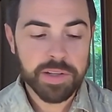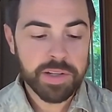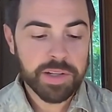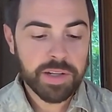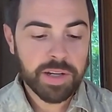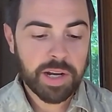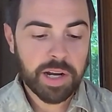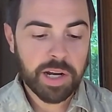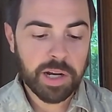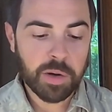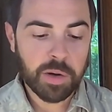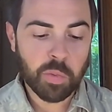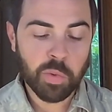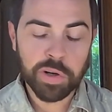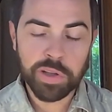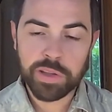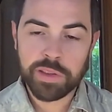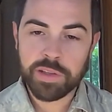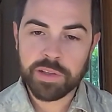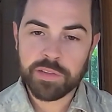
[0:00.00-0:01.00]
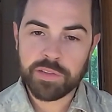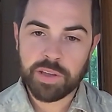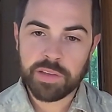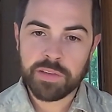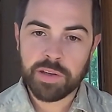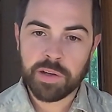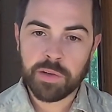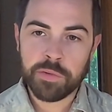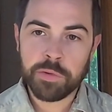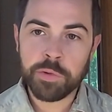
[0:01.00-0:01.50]
one of the things I
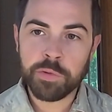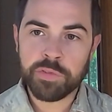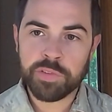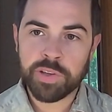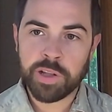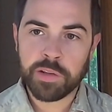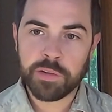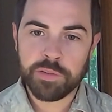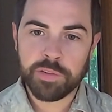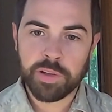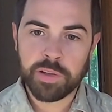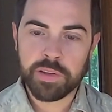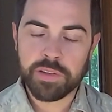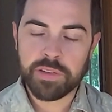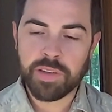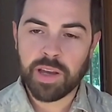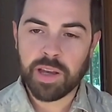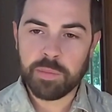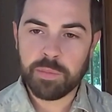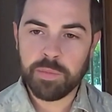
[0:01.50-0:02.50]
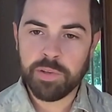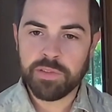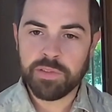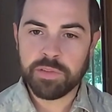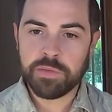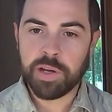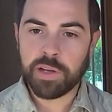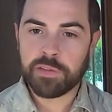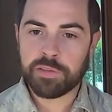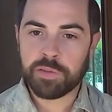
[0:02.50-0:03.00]
tell new sellers all the time is, if
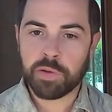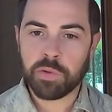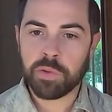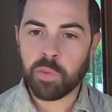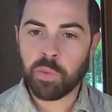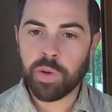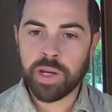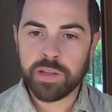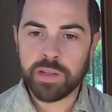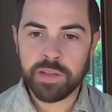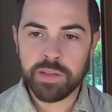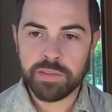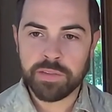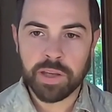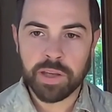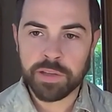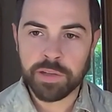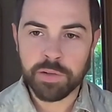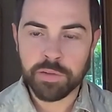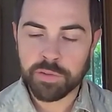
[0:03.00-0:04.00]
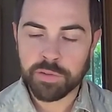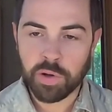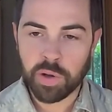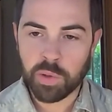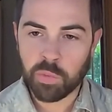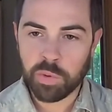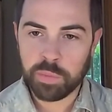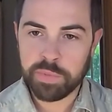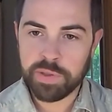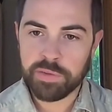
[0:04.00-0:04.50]
I sold the way I did 10 years ago, I
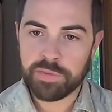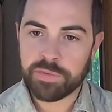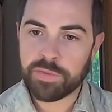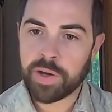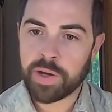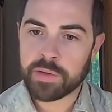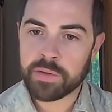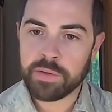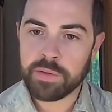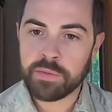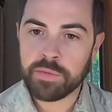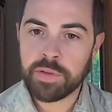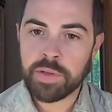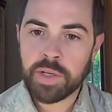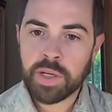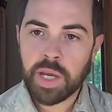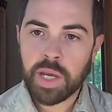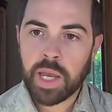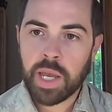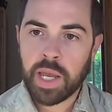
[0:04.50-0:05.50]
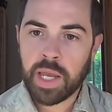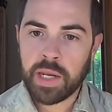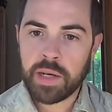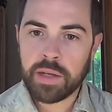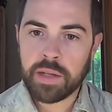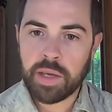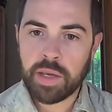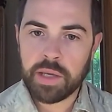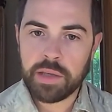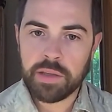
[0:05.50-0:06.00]
wouldn't be effective. And
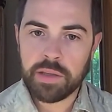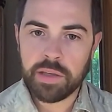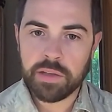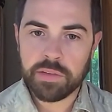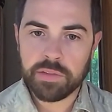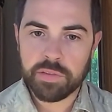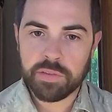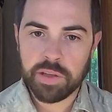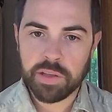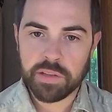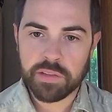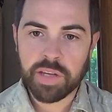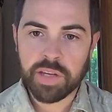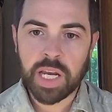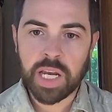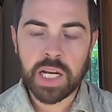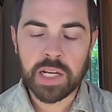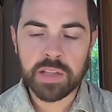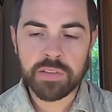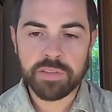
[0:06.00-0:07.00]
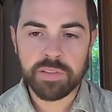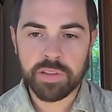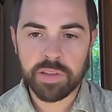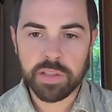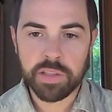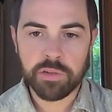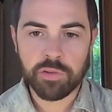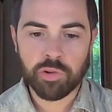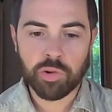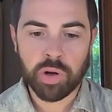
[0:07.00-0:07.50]
it's
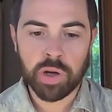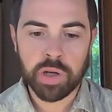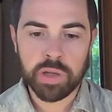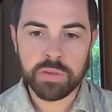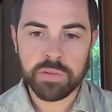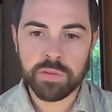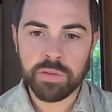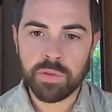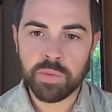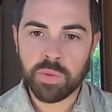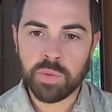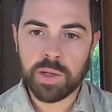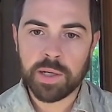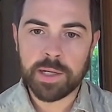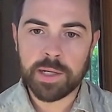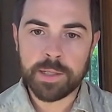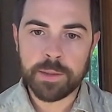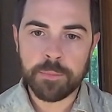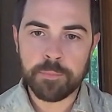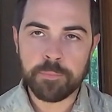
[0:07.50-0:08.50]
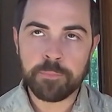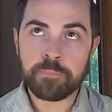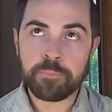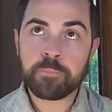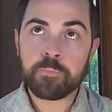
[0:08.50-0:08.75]
constantly trying to